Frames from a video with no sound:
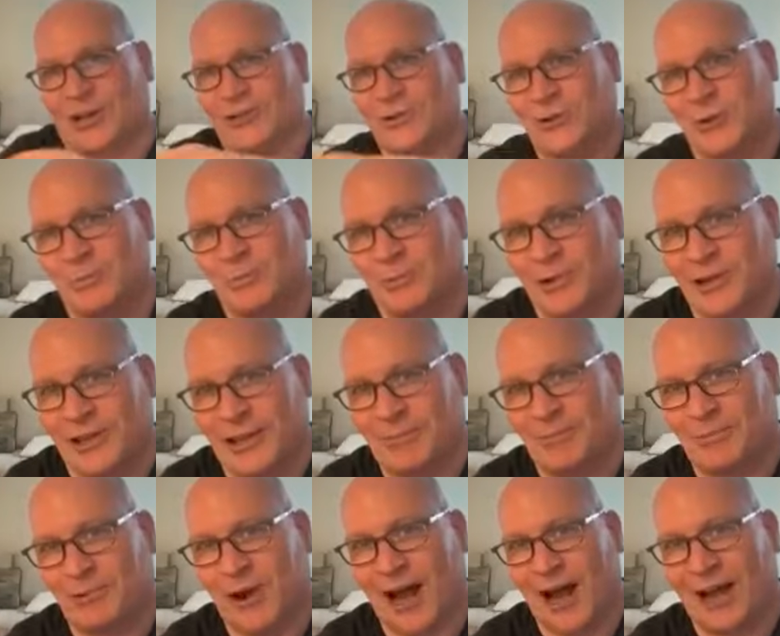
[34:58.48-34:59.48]
also completely
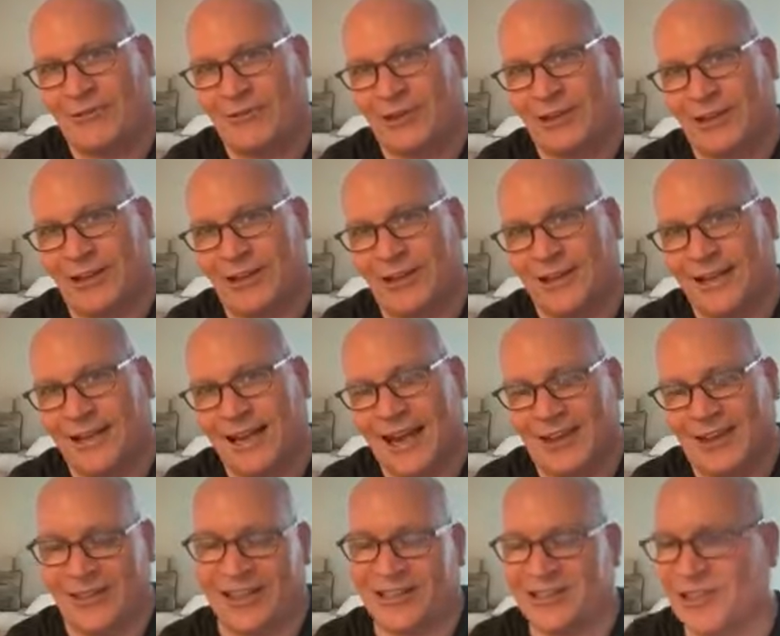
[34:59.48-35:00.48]
private.
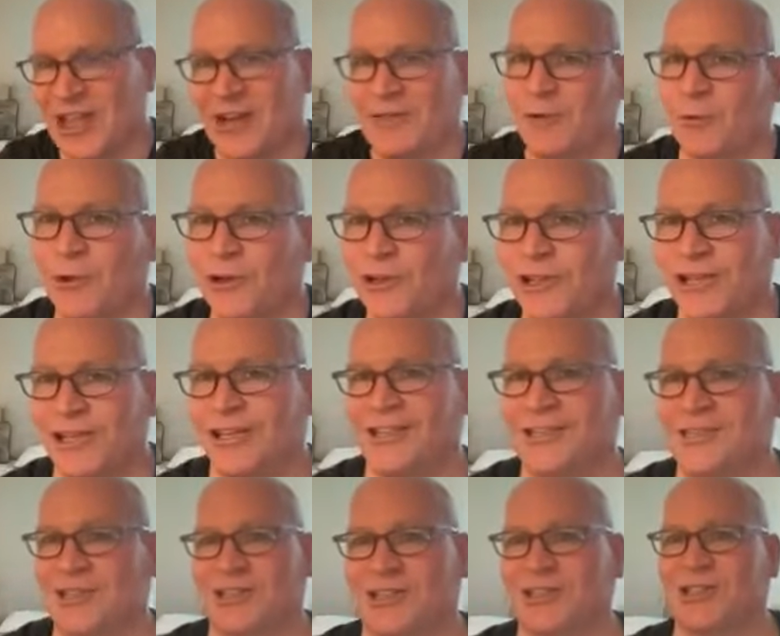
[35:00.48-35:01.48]
And that's never really
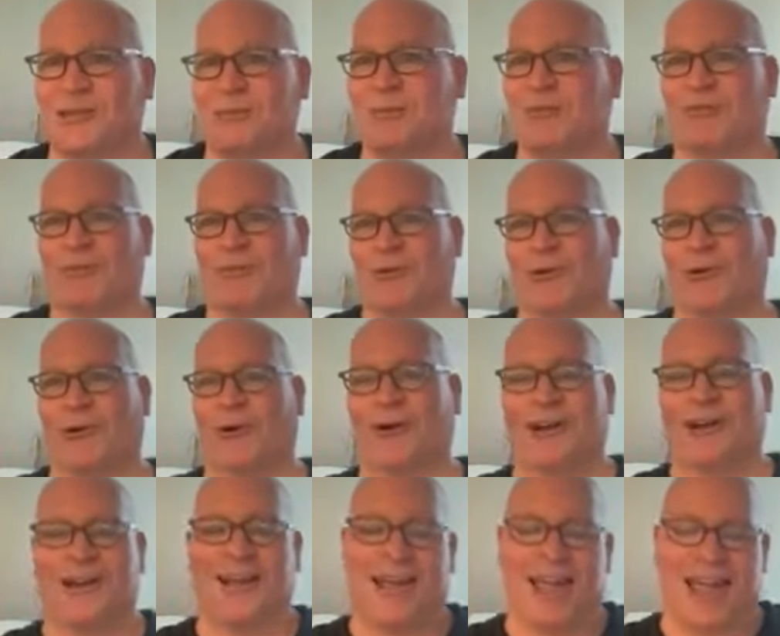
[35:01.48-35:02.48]
existed
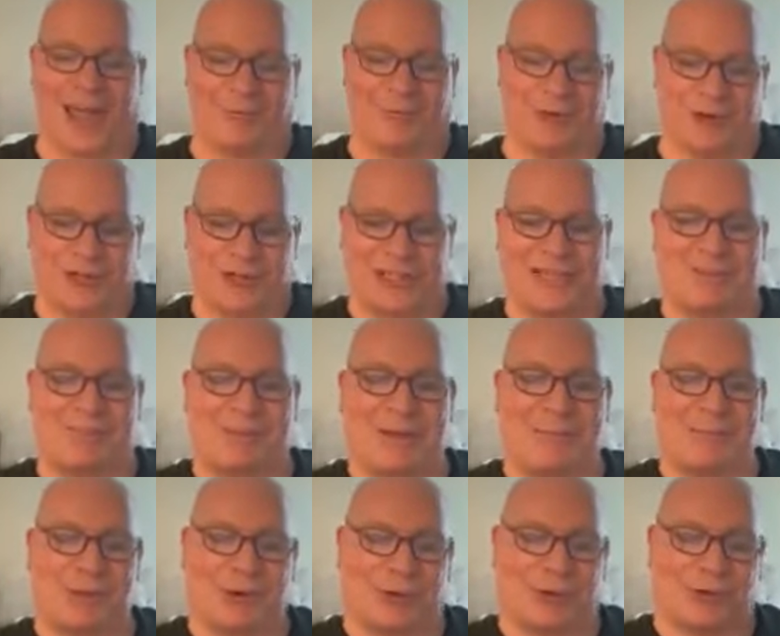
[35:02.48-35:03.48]
before and when you see
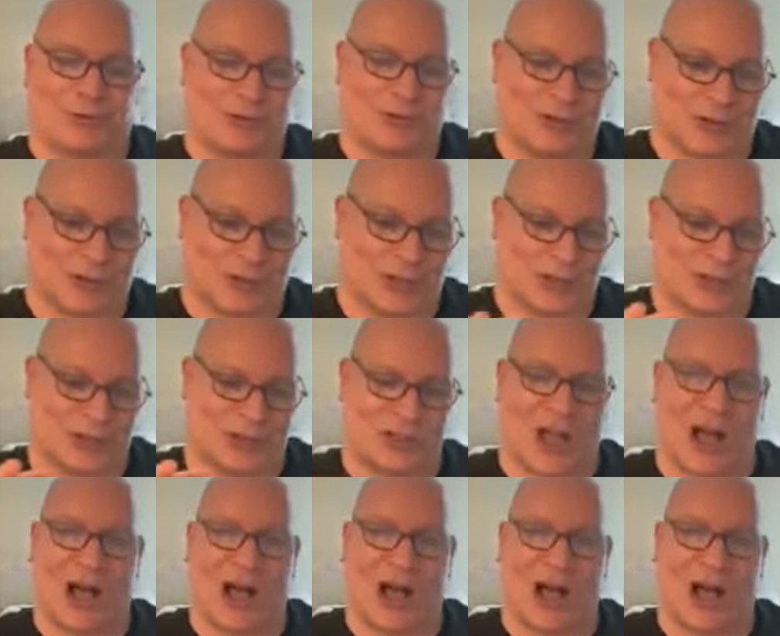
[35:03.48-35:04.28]
people just